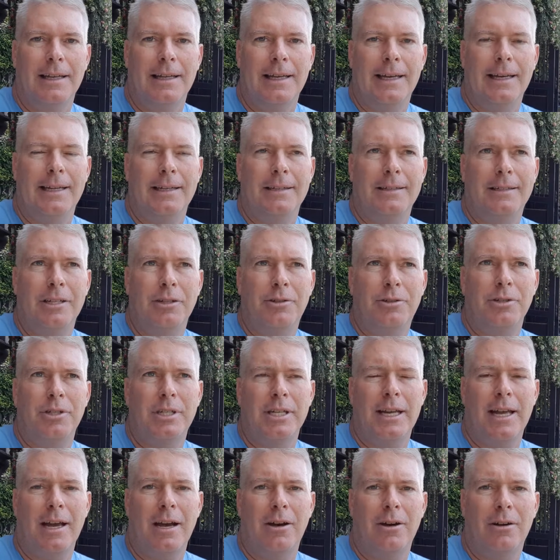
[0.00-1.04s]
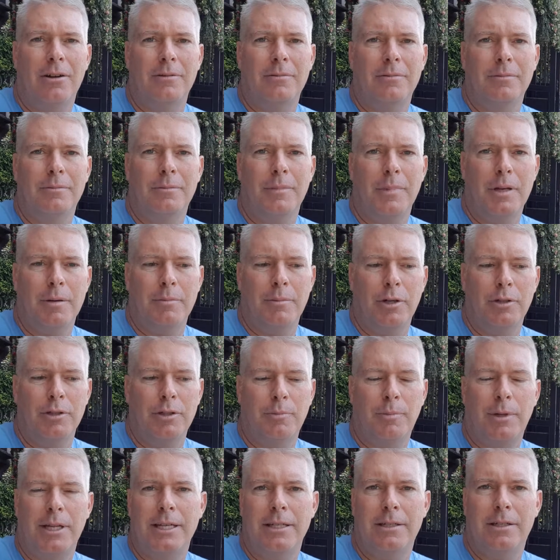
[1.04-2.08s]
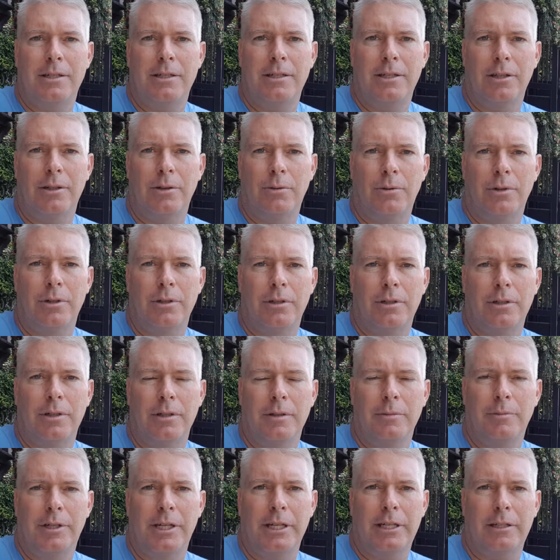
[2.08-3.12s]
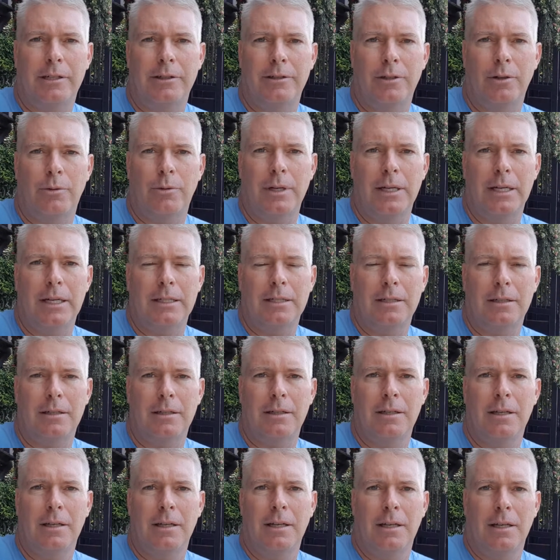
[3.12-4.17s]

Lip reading: And it's interesting how most places in the world, particularly in the West,